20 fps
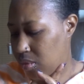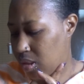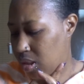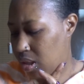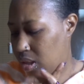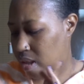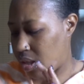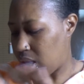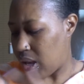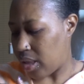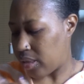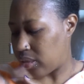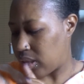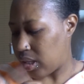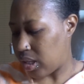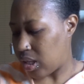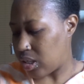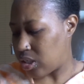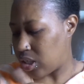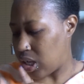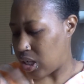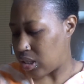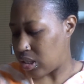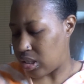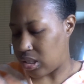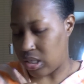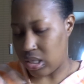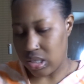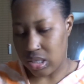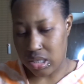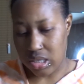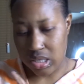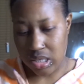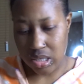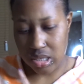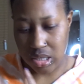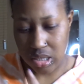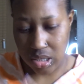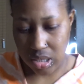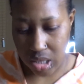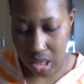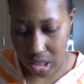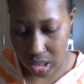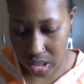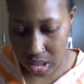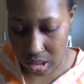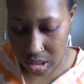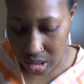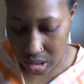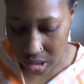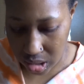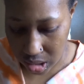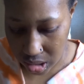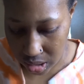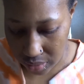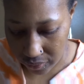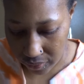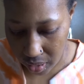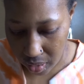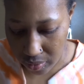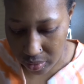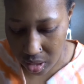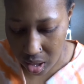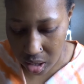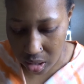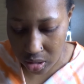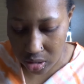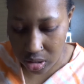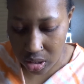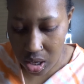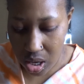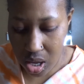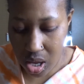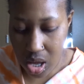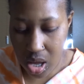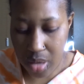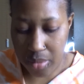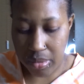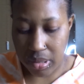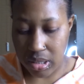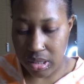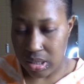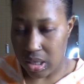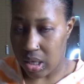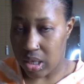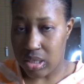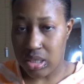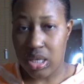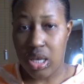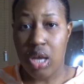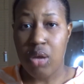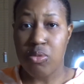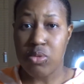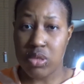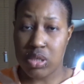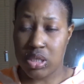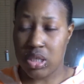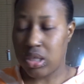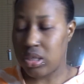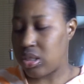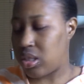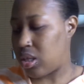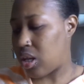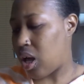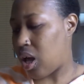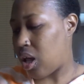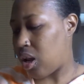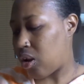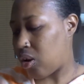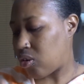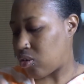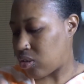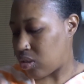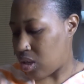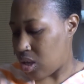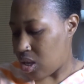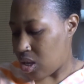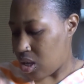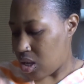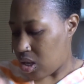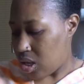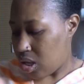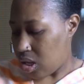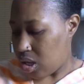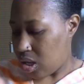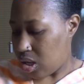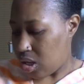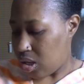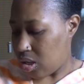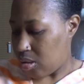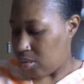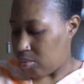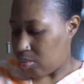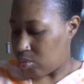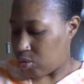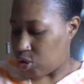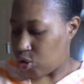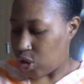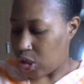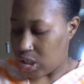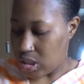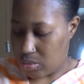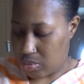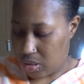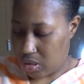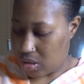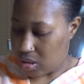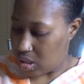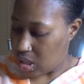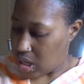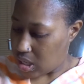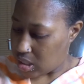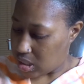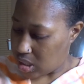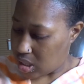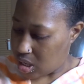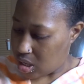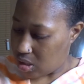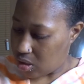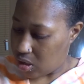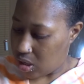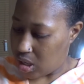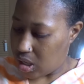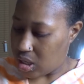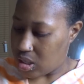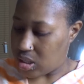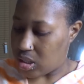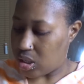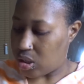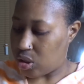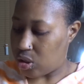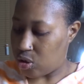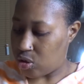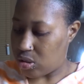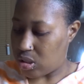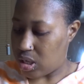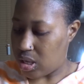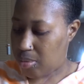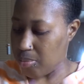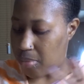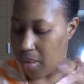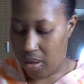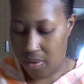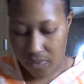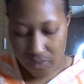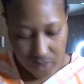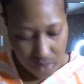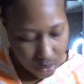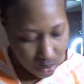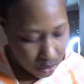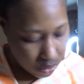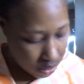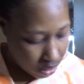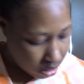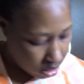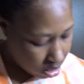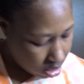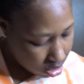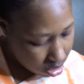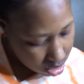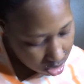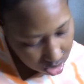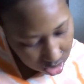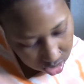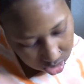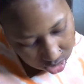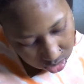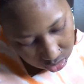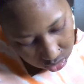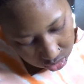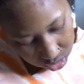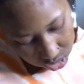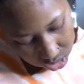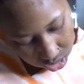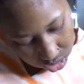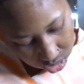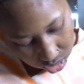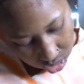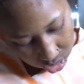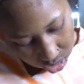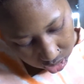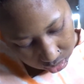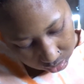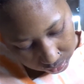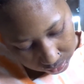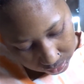to change it to $65 because like I said, it was $60. Transparent lace color and it's a 13x4. This one is a